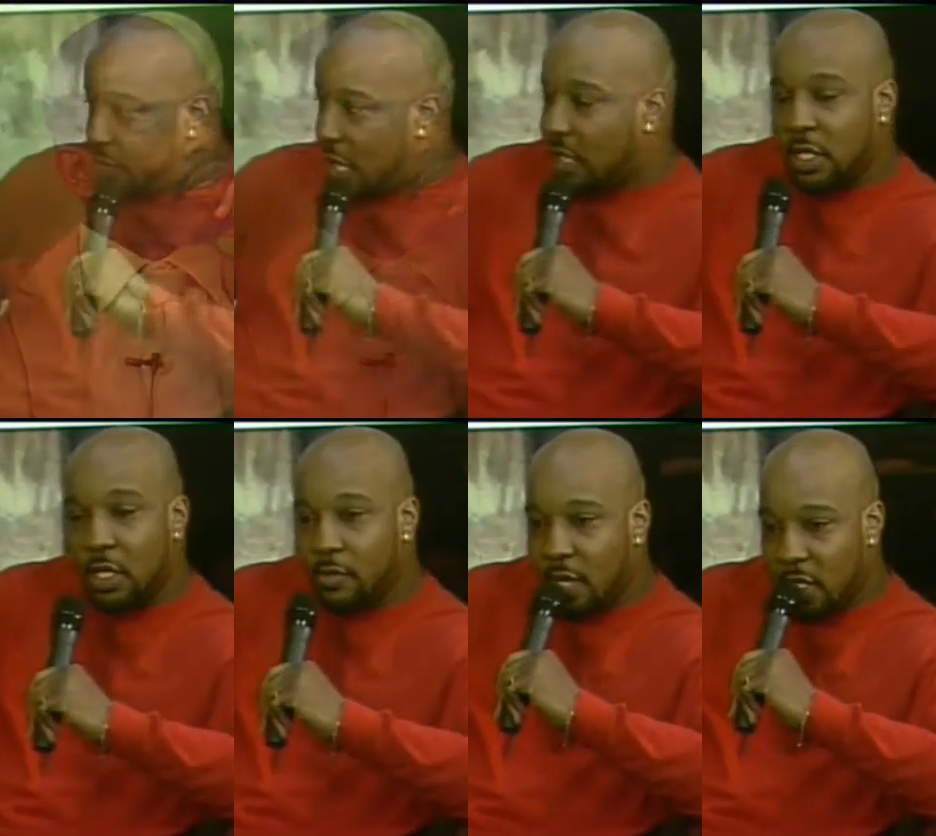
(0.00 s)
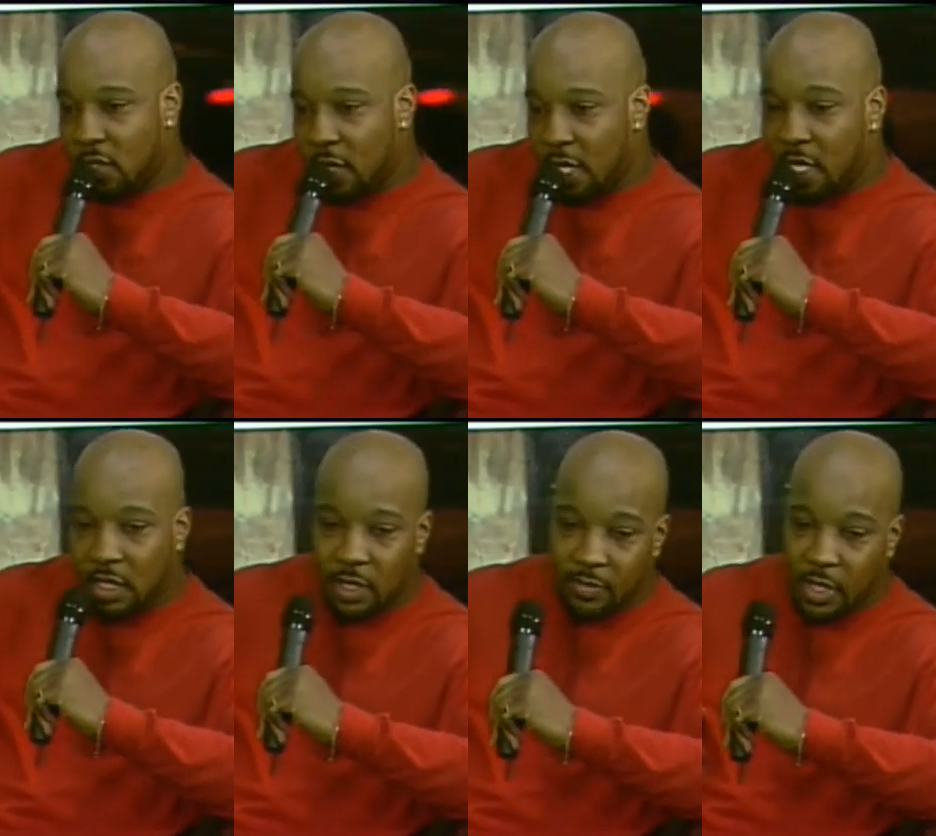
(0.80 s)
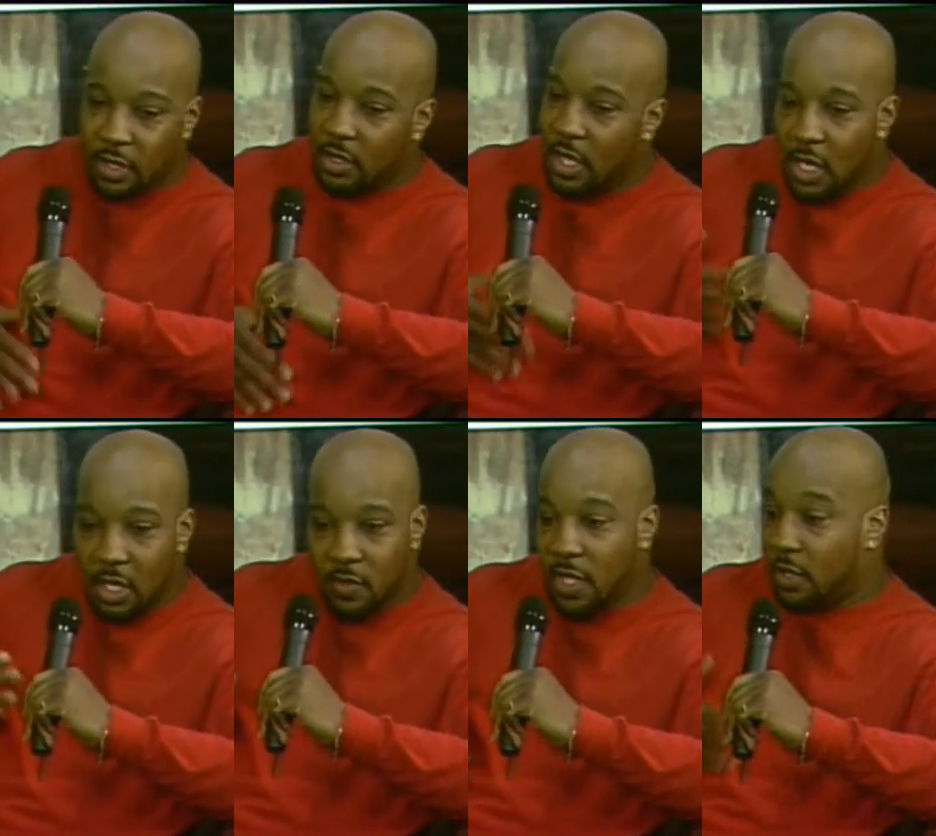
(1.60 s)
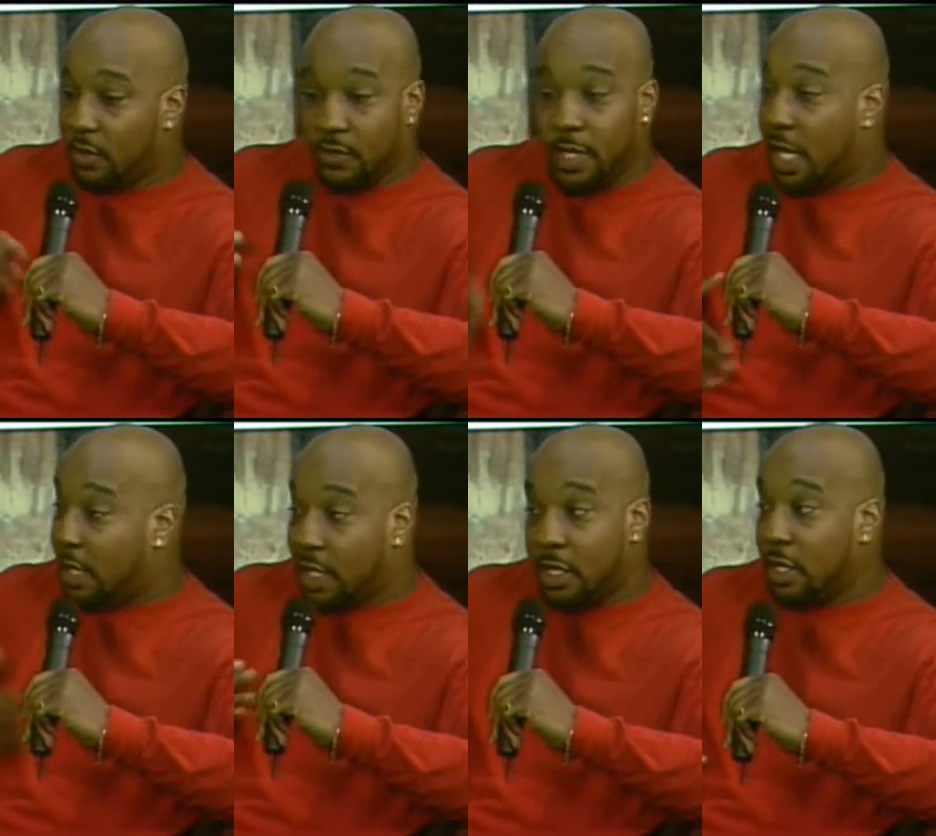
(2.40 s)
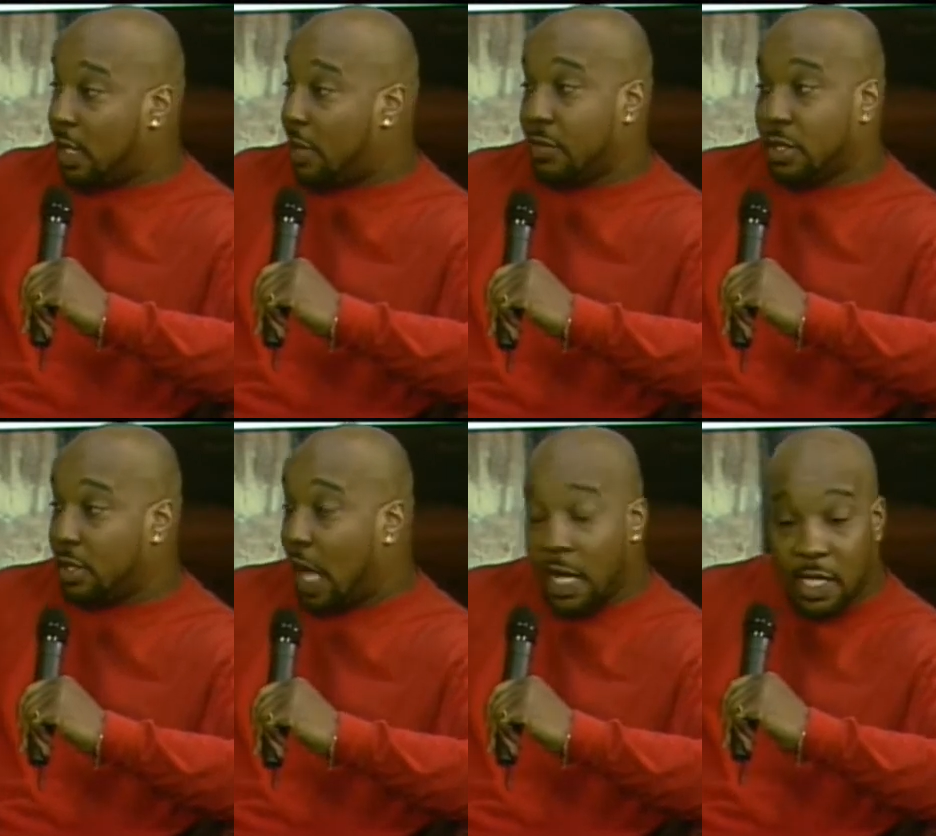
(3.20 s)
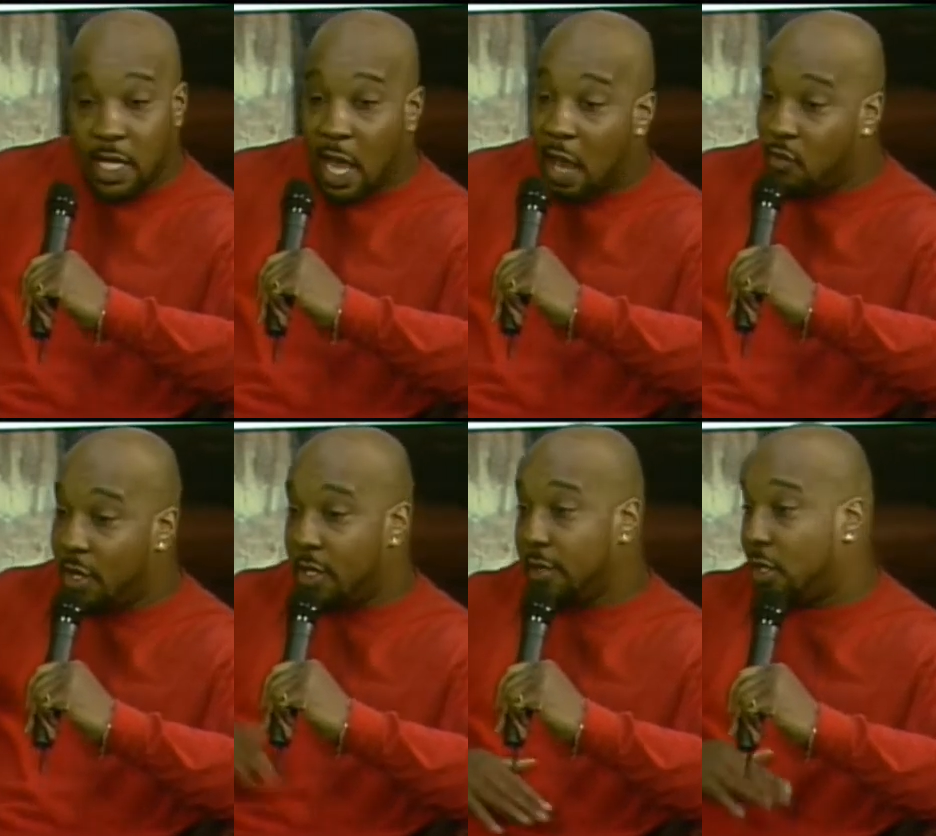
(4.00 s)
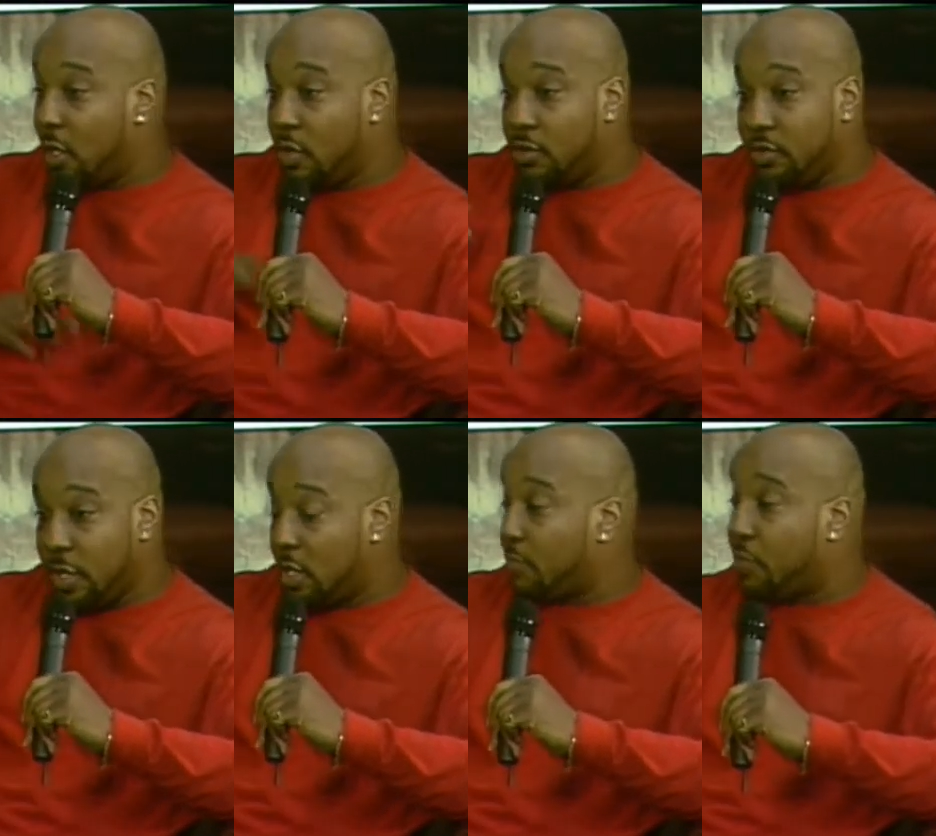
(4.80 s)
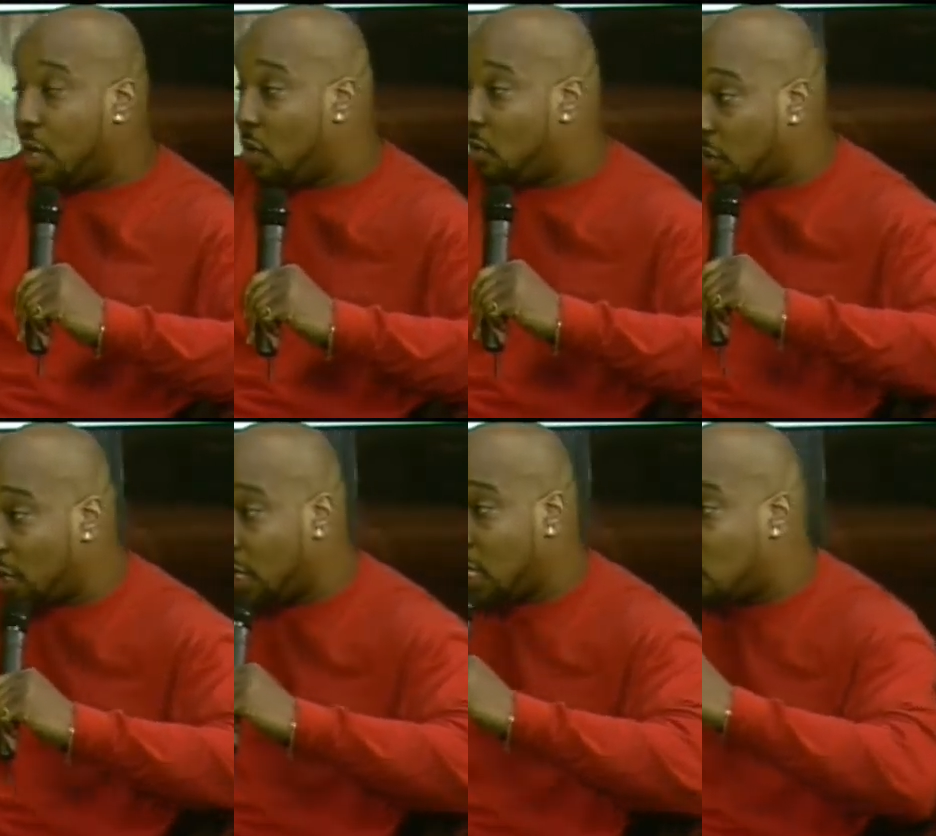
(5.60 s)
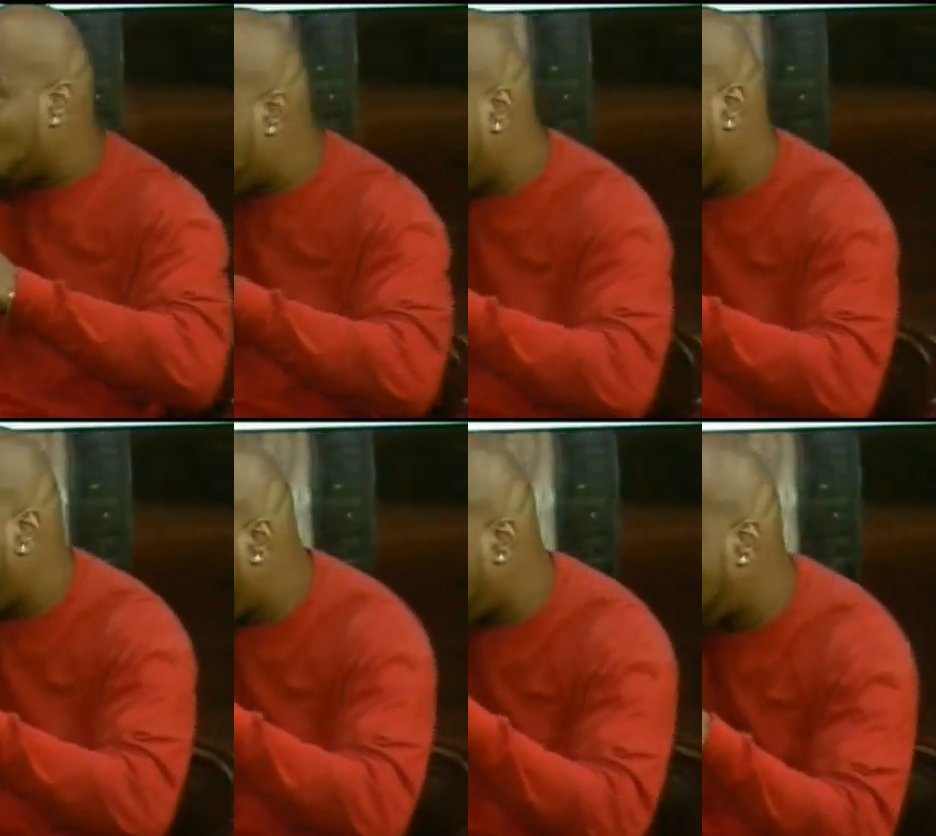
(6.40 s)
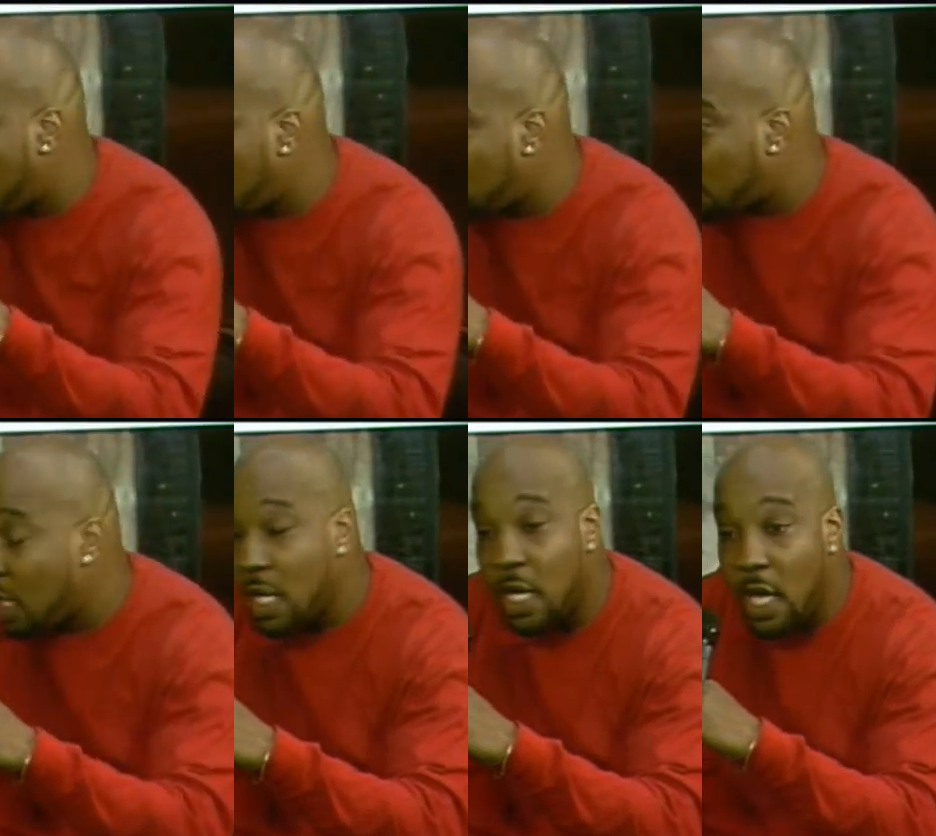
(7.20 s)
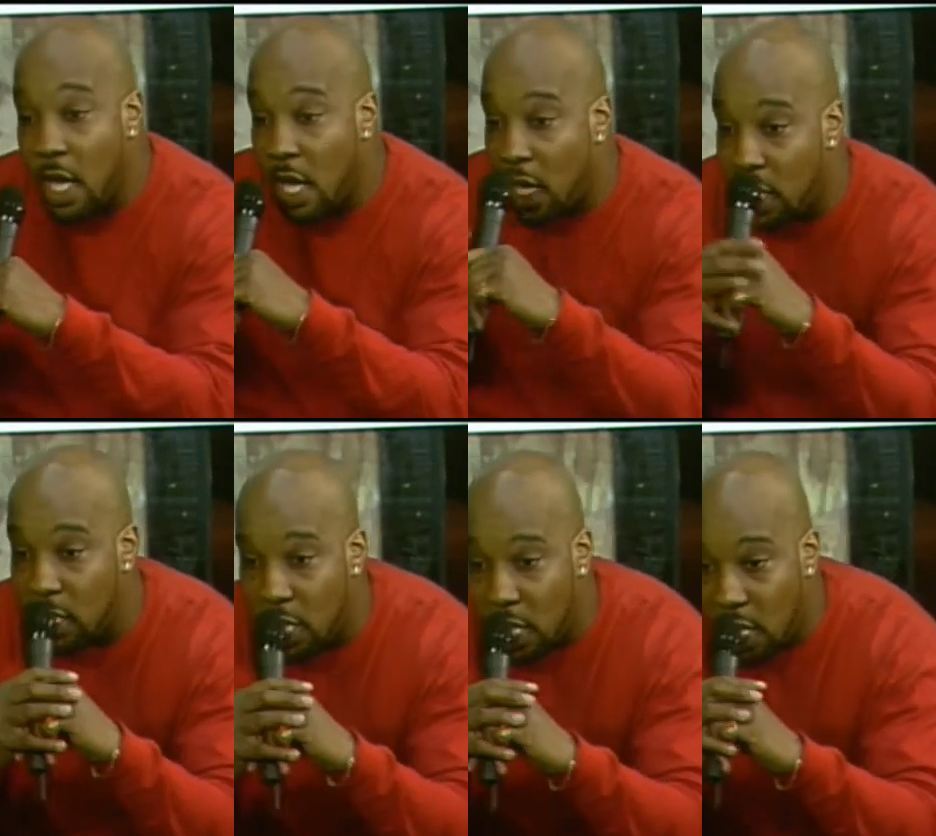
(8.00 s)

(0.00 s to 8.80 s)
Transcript: I told my trainer, I said, man we we got to cut this amateur. Okay, I'd rather go in the pros and get the job training. And